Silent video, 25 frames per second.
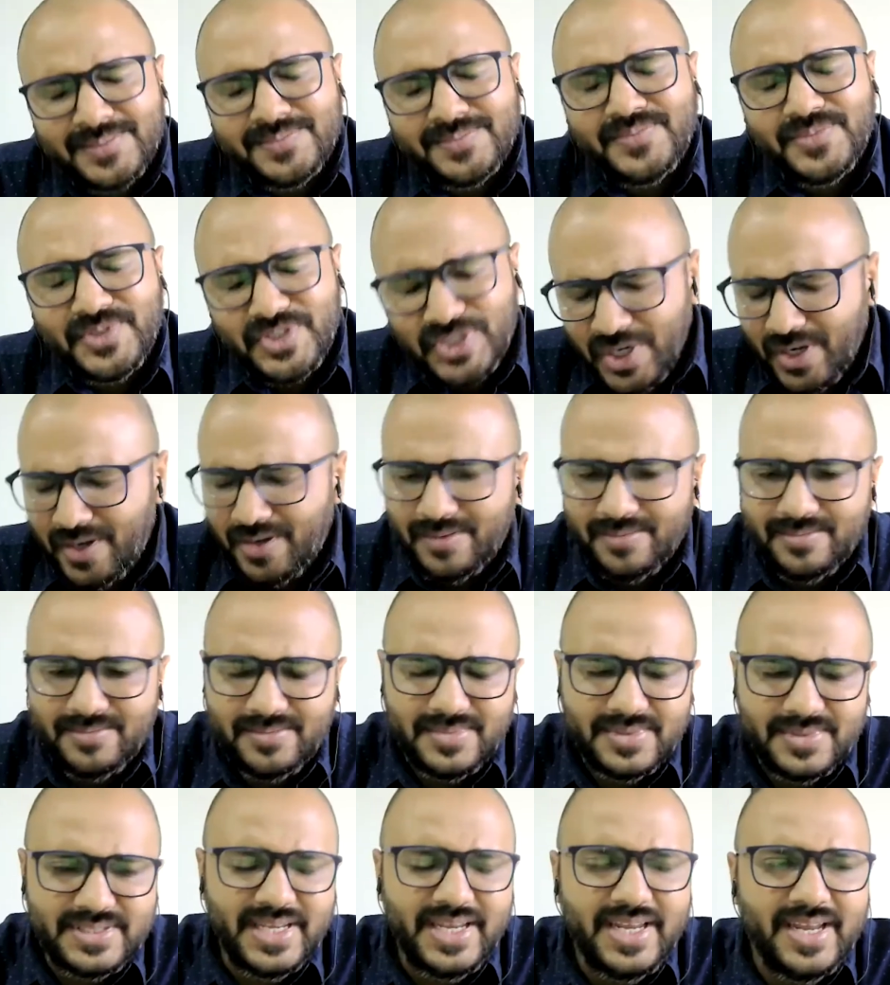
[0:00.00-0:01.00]
Sure.
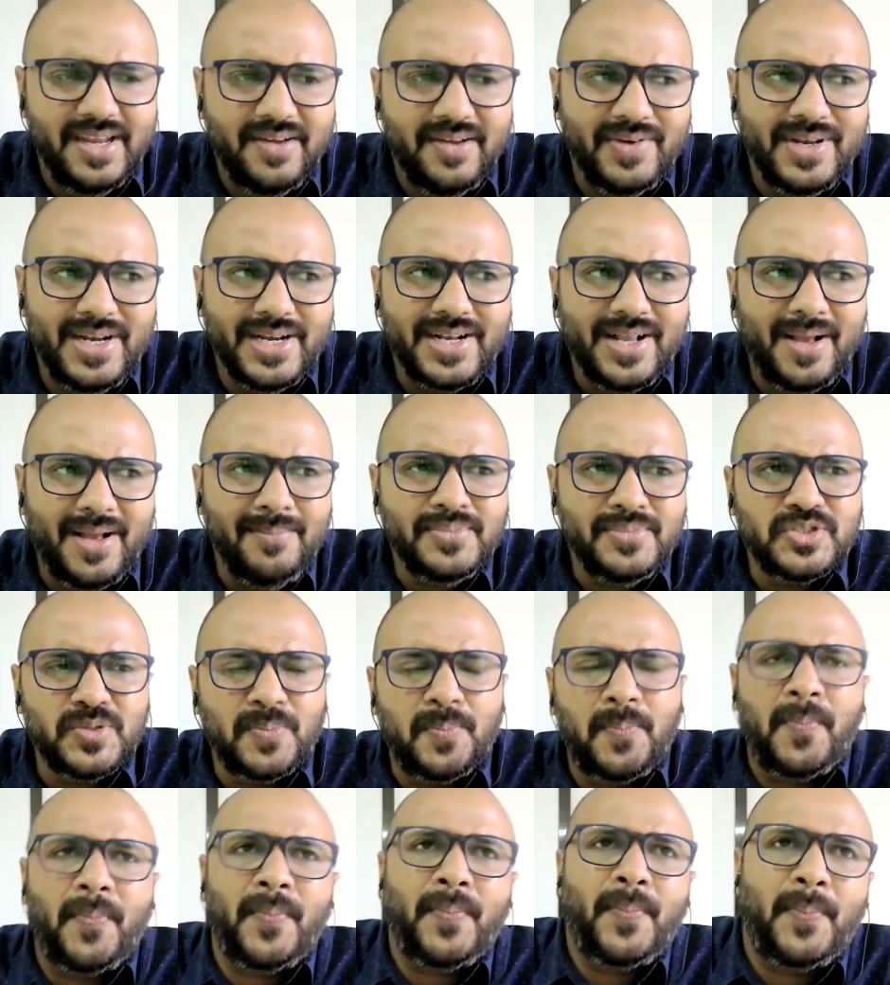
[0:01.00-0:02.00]
See, when it comes to
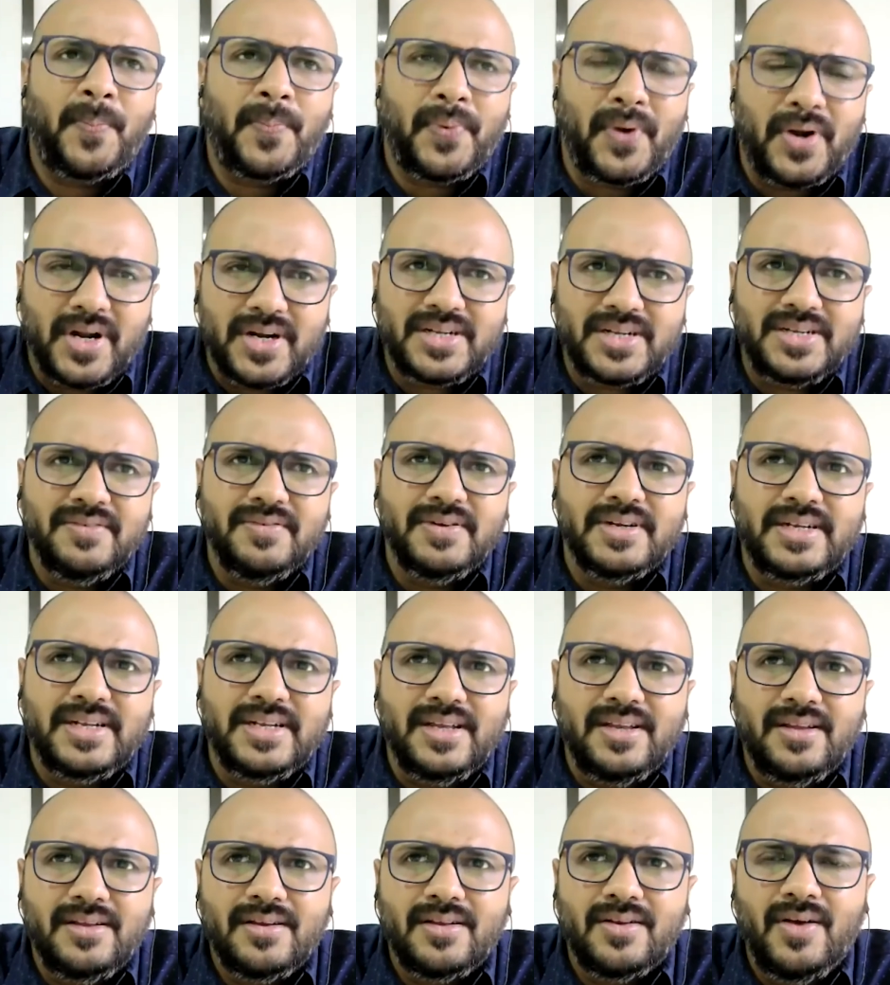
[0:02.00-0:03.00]

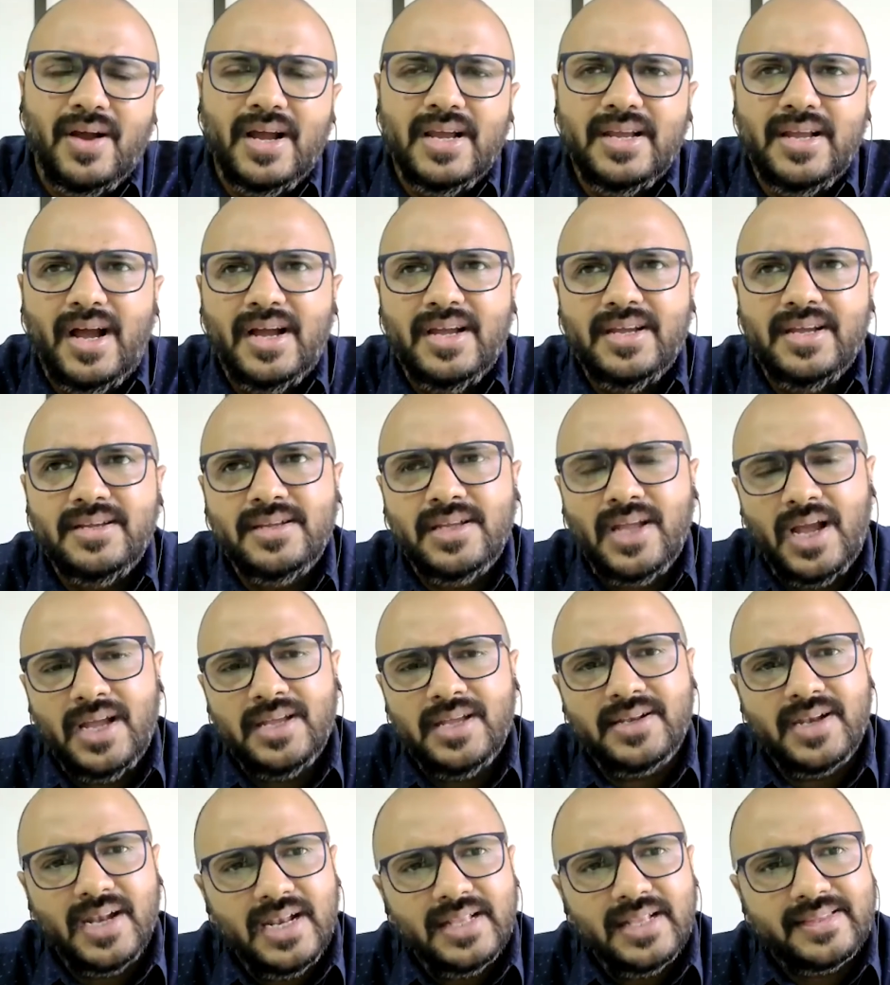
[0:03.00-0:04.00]
productivity, I
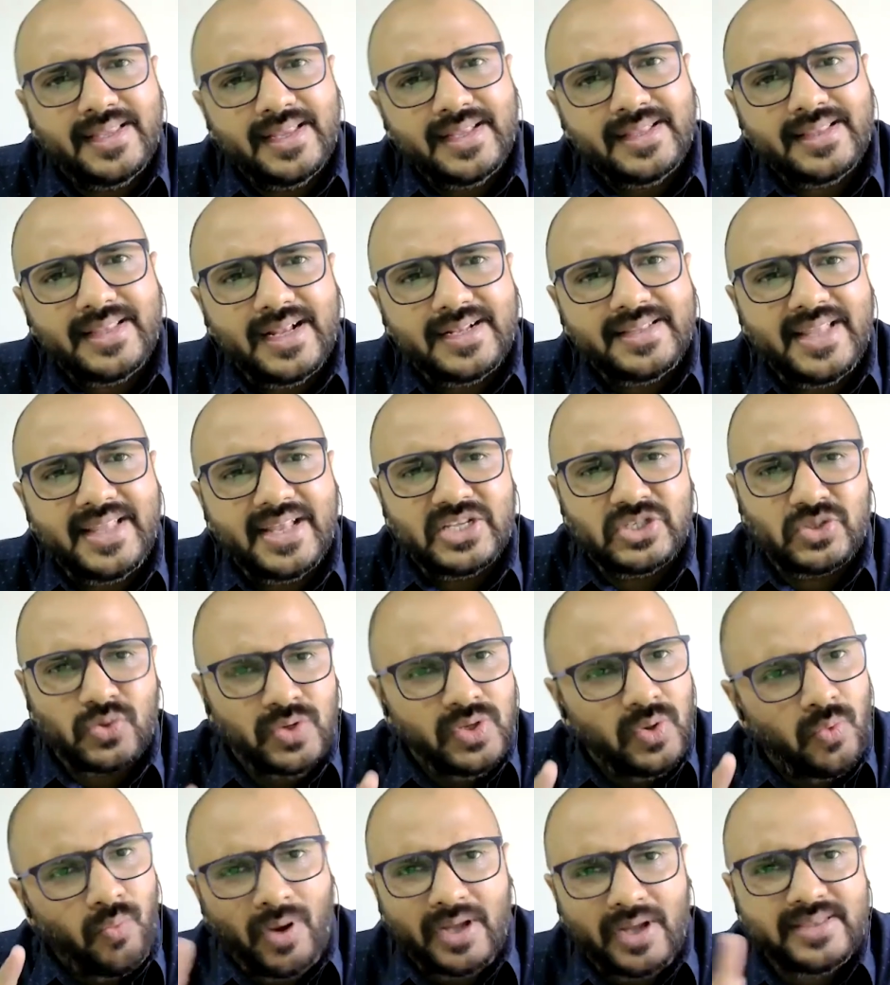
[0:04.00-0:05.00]
really think that there is
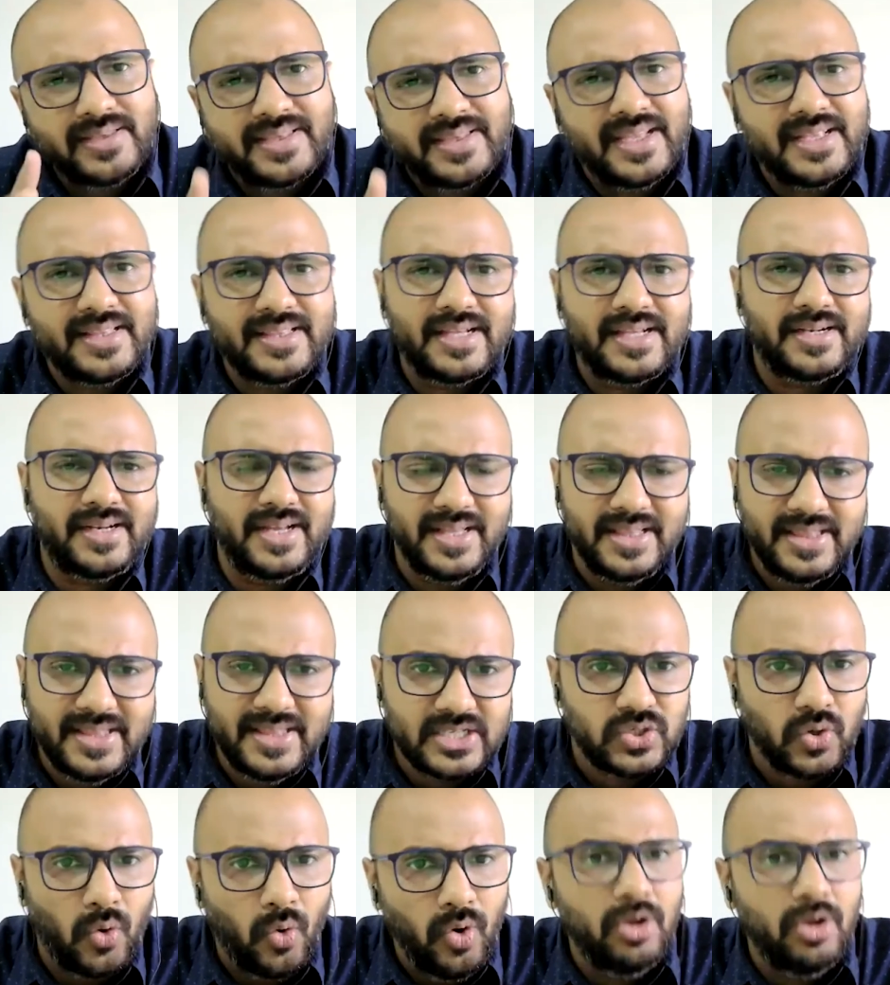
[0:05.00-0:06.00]
only one thing that in
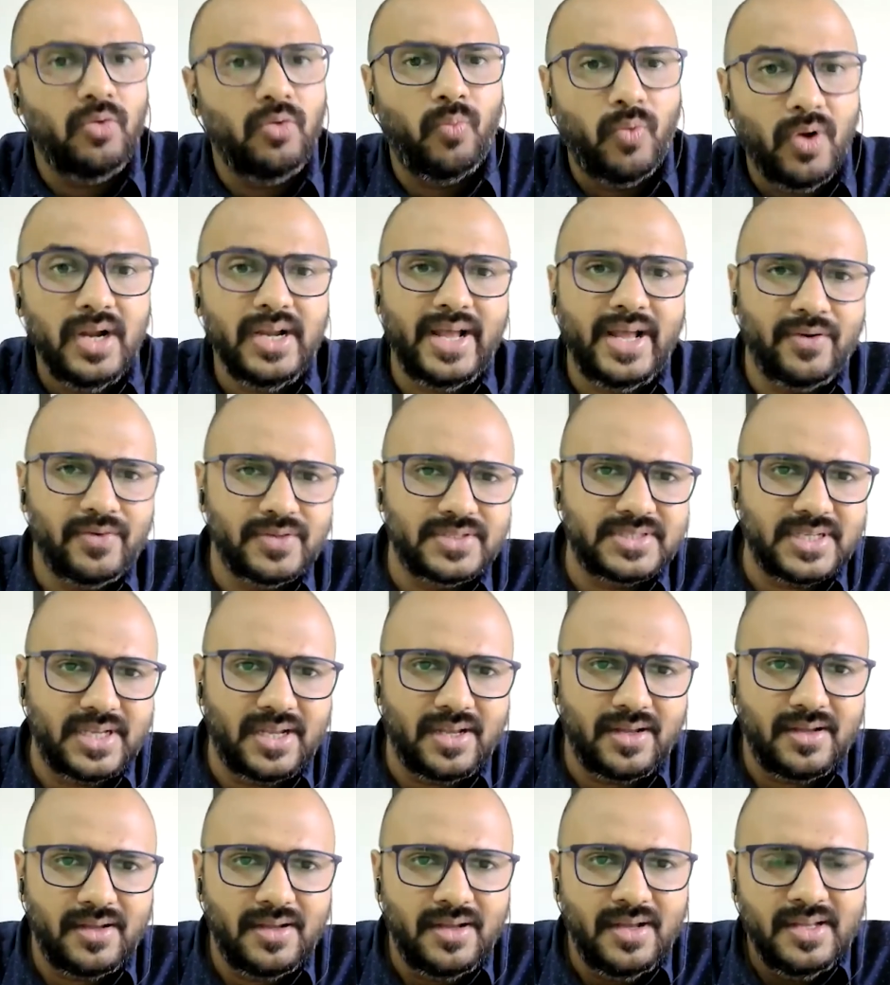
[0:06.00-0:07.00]
this whole world, I would say,
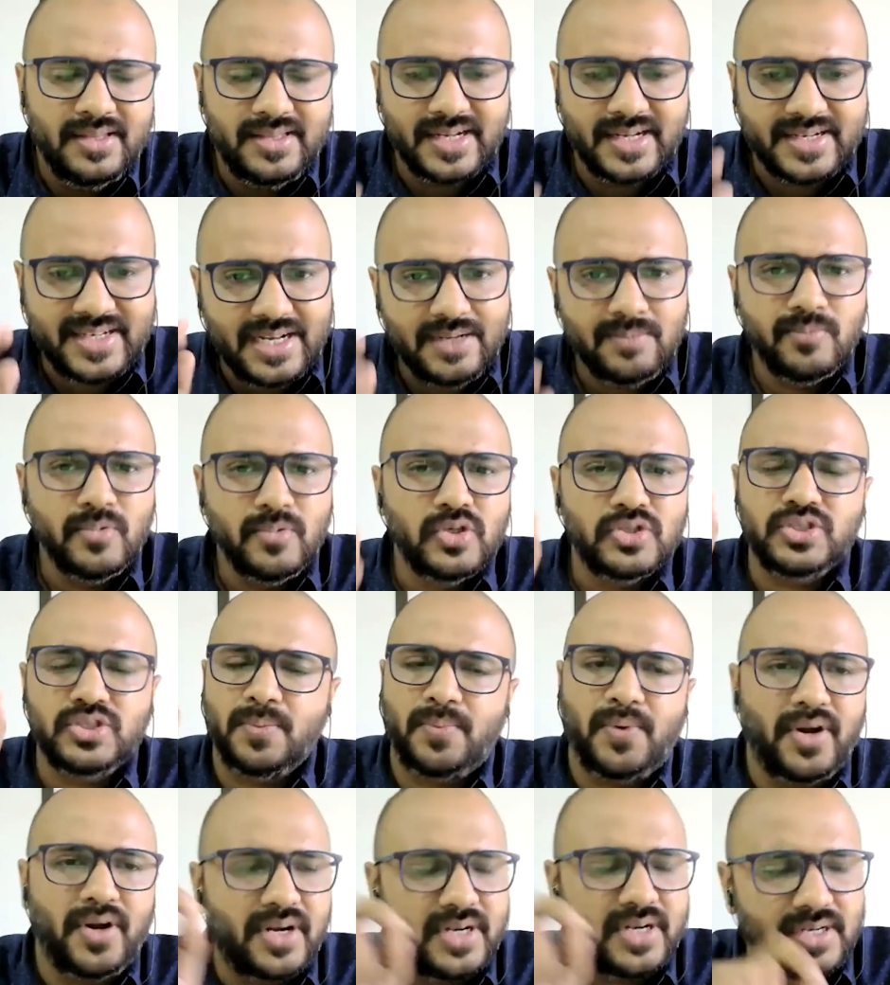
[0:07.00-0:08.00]
that can boost your
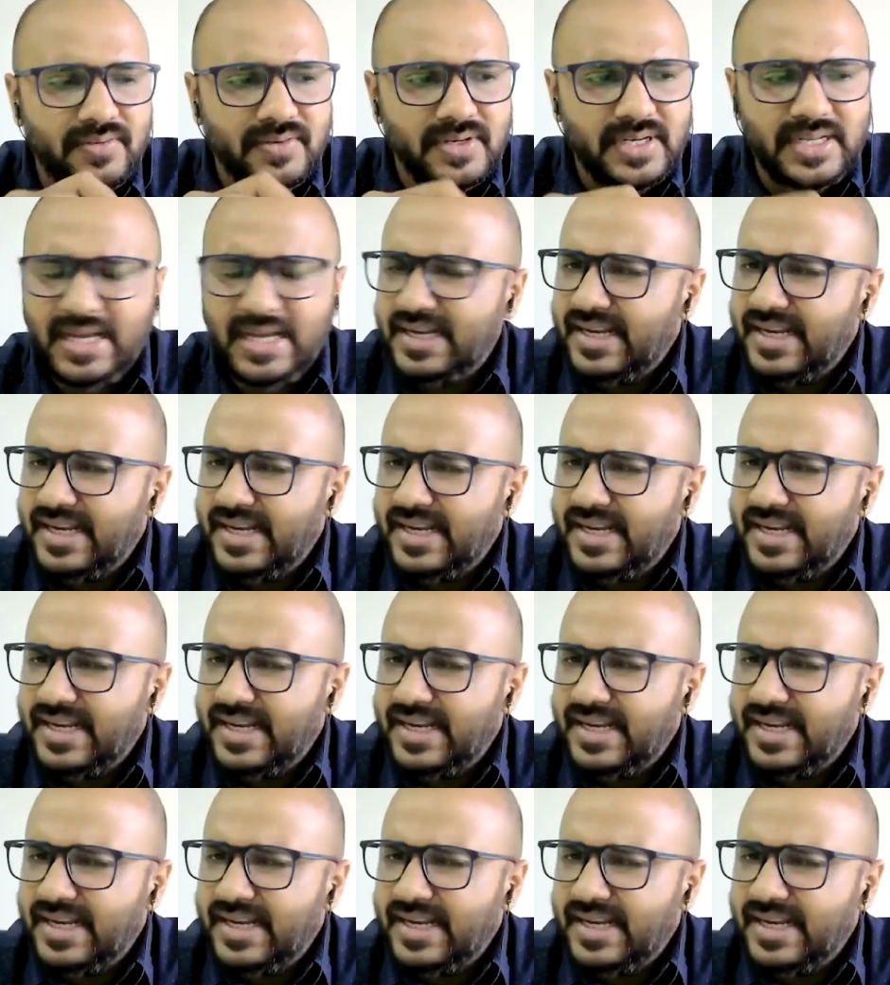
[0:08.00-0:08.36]
productivity.